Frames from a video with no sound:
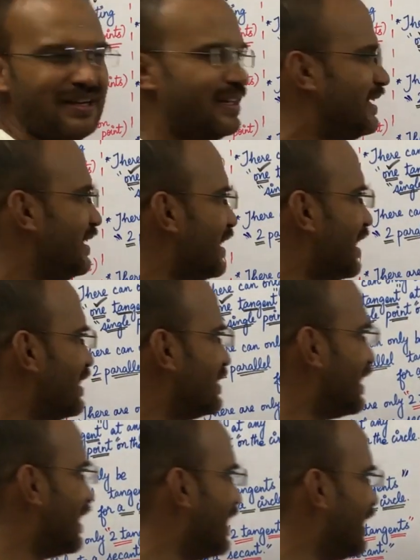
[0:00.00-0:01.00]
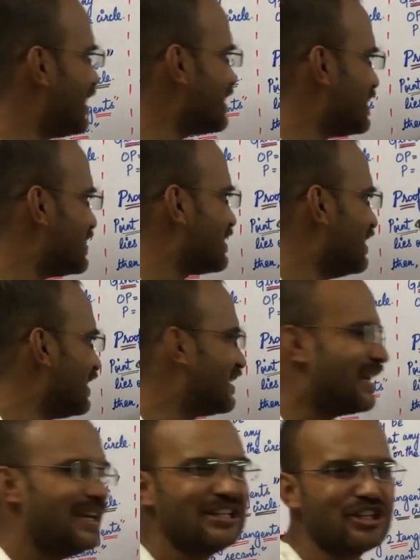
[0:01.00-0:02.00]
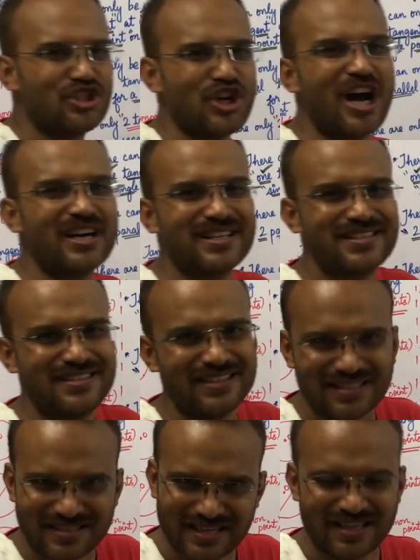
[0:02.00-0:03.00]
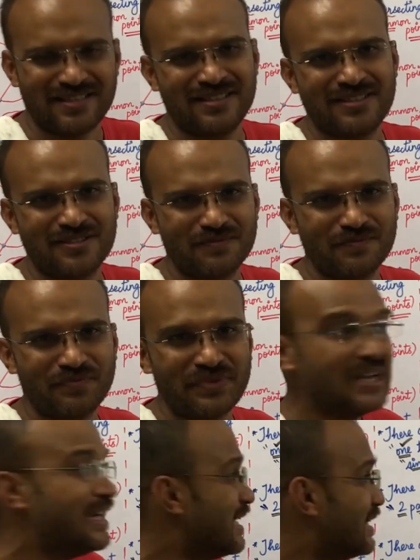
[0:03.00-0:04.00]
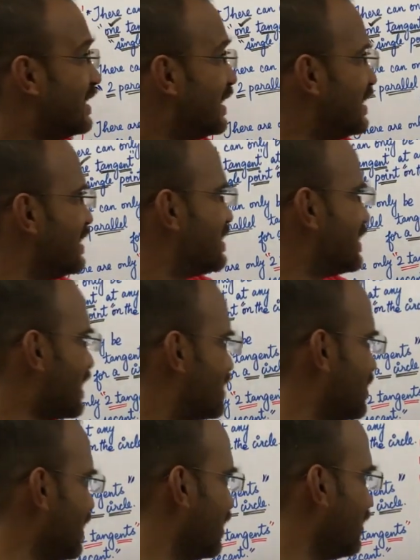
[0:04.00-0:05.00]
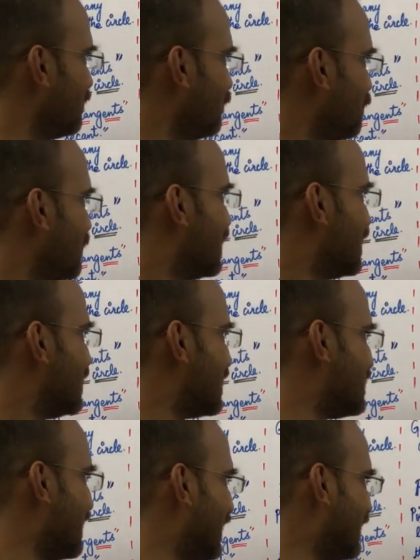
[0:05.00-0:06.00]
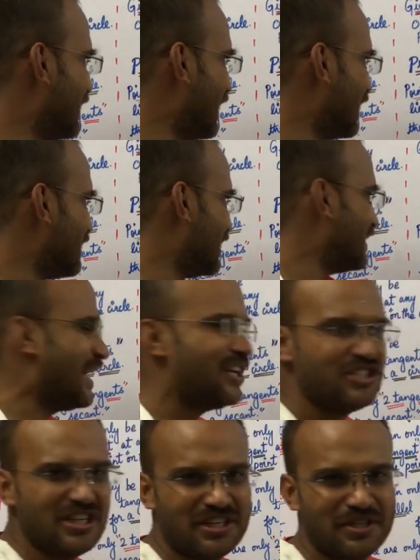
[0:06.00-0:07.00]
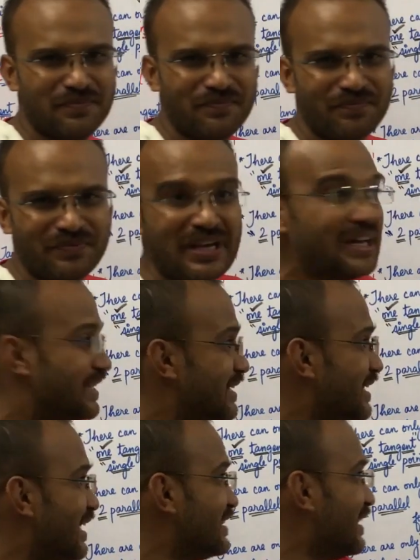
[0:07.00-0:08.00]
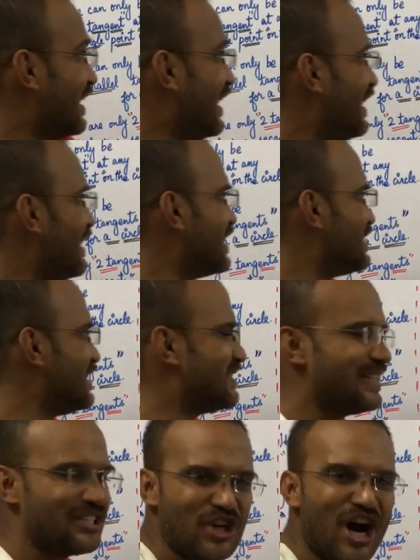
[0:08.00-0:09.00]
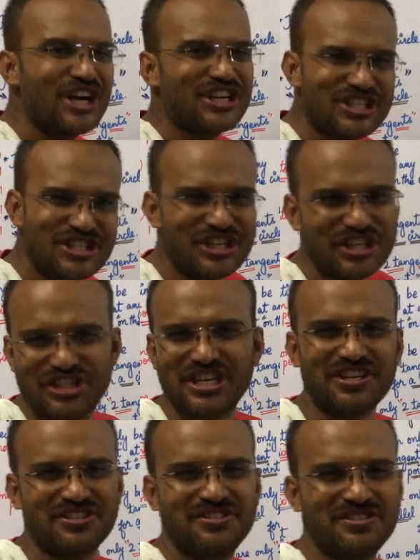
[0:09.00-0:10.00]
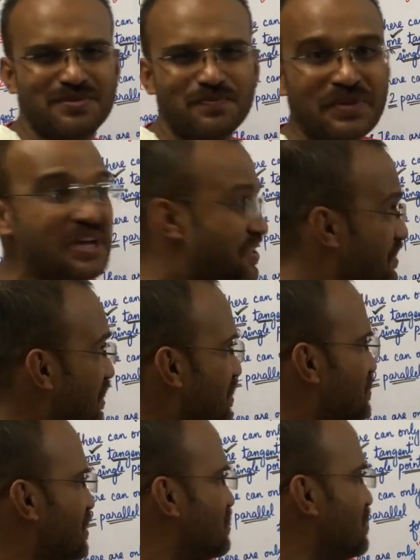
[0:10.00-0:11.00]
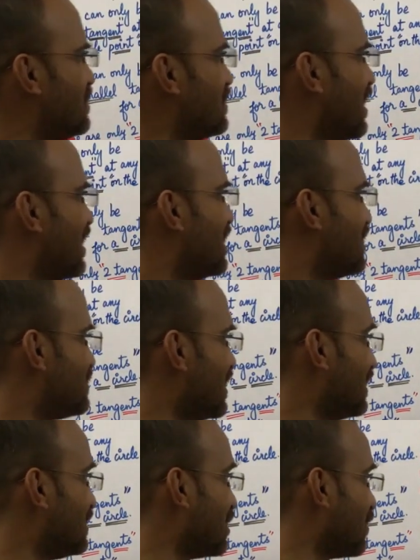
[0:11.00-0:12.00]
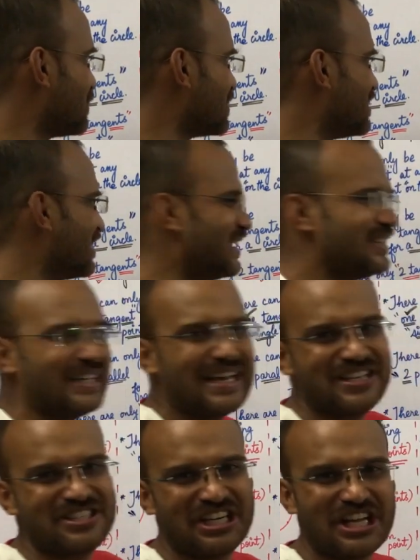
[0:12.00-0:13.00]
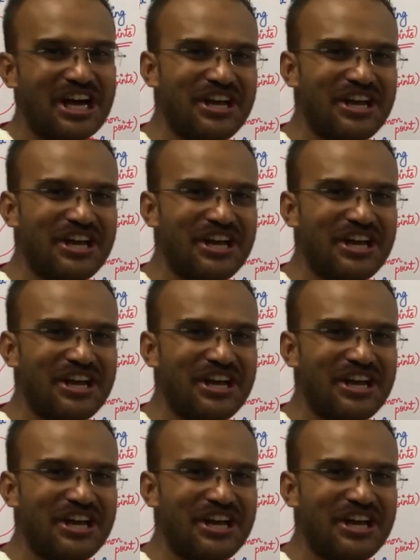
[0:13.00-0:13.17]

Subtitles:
Here, the radius is literally the shortest distance that is touching the center and the tangent. Here, the radius is the shortest distance that is touching the center of the circle and the tangent.